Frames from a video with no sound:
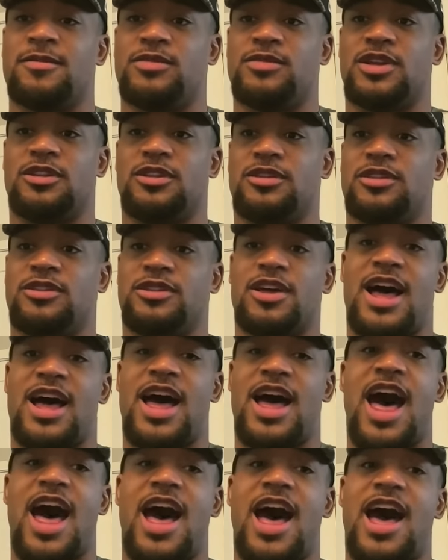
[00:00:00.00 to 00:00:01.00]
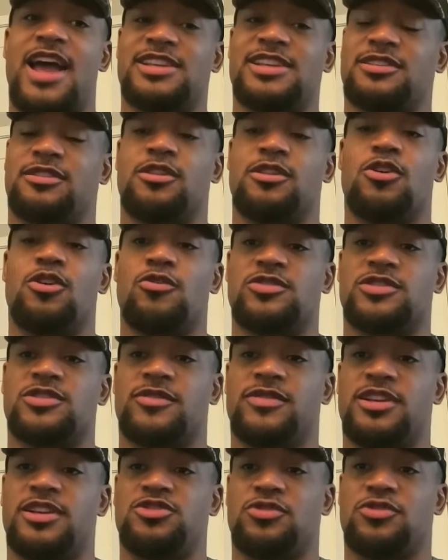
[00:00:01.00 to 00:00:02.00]
the the highs and lows
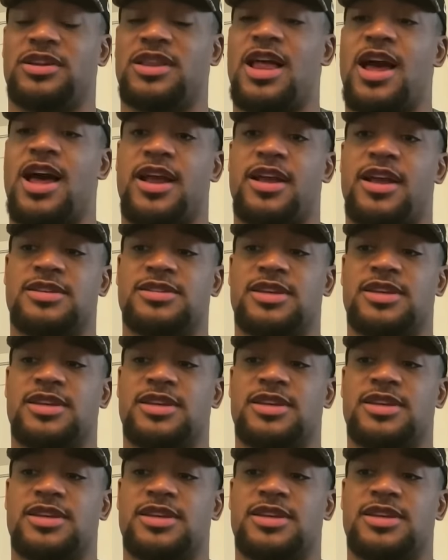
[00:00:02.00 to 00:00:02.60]
of Detroit Lions.